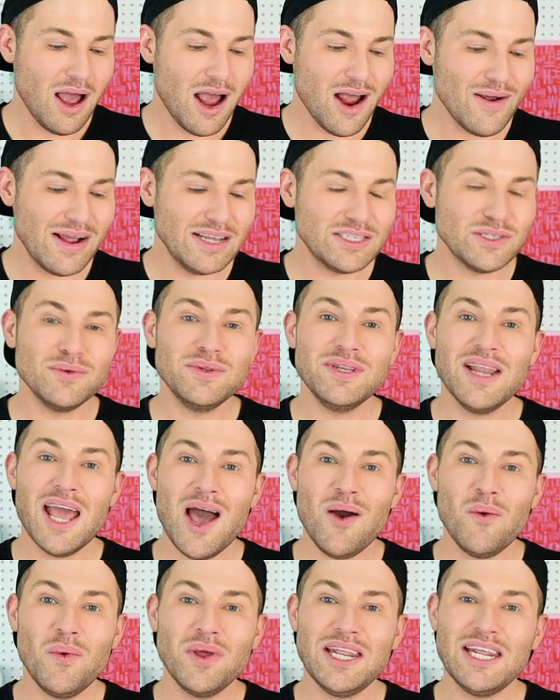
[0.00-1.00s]
All right, so
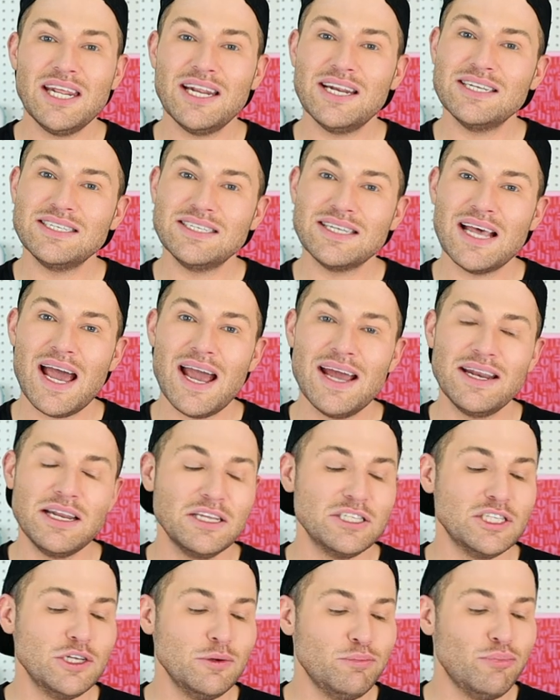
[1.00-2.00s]
now we need a design
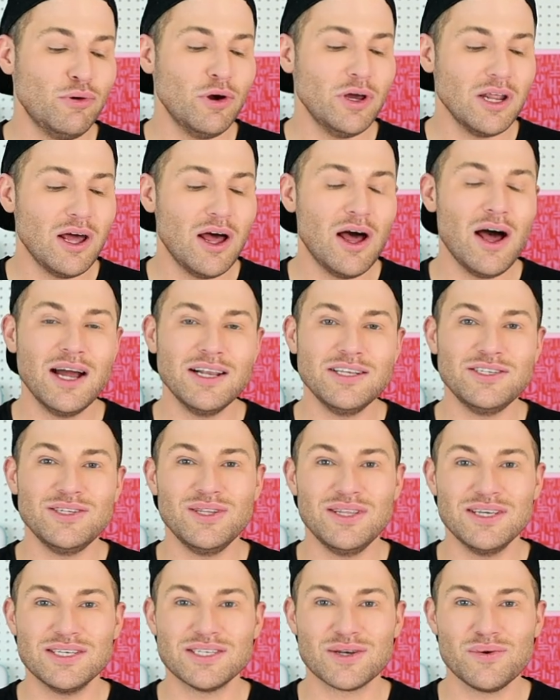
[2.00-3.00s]
to put
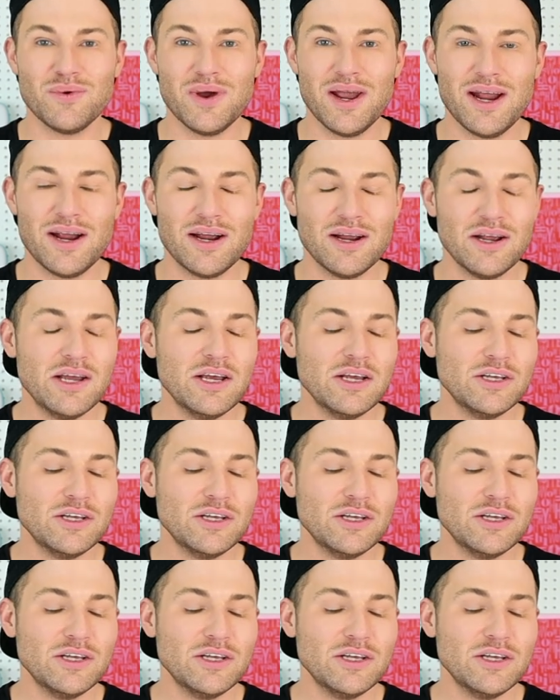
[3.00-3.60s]
onto the square.